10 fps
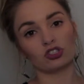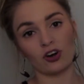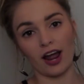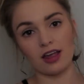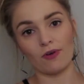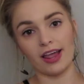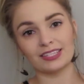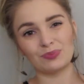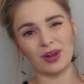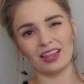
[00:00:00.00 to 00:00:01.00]
dry
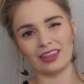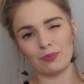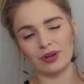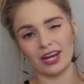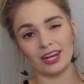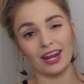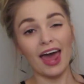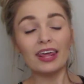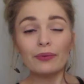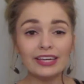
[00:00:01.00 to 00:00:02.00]
erase, but I laminated it
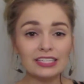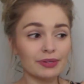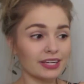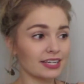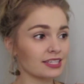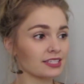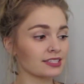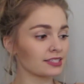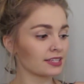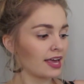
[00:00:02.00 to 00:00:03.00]
anyways
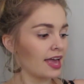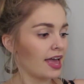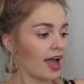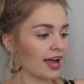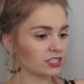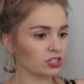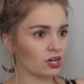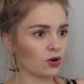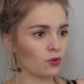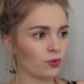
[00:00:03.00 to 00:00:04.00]
because, as you
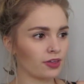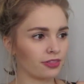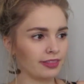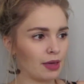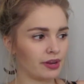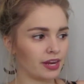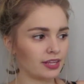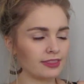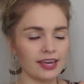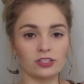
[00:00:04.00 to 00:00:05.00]
know, with
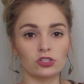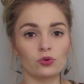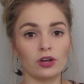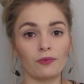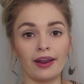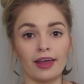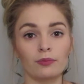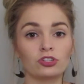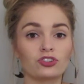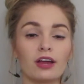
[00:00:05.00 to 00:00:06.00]
laminated things, you can write on it
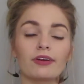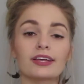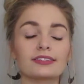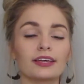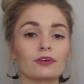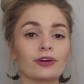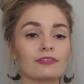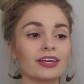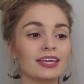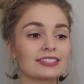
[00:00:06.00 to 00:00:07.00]
with dry erase and get rid
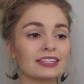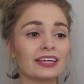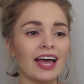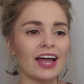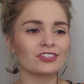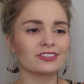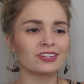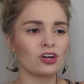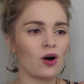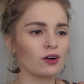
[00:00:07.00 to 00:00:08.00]
of it easily. I just
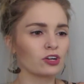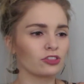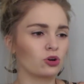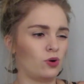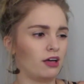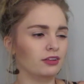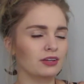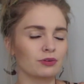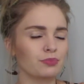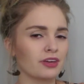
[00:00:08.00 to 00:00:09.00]
didn't know how good the
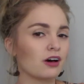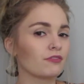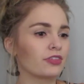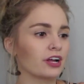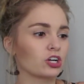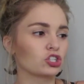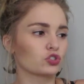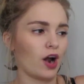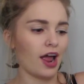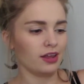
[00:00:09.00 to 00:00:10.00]
quality would be of their
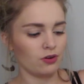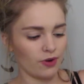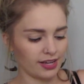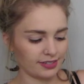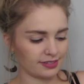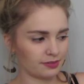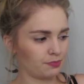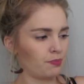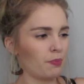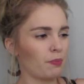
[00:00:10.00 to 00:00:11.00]
dry erase
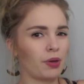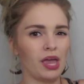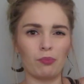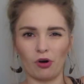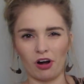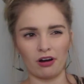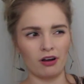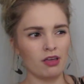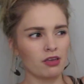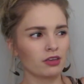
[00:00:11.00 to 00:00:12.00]
paper.
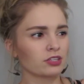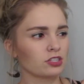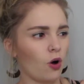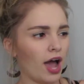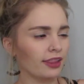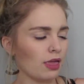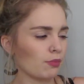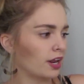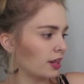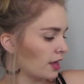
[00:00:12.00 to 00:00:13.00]
So I
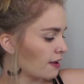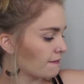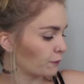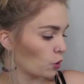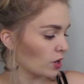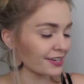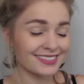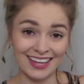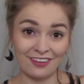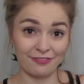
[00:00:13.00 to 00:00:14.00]
laminated it for
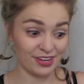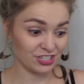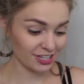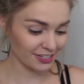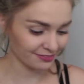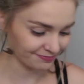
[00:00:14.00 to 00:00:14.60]
safe measure.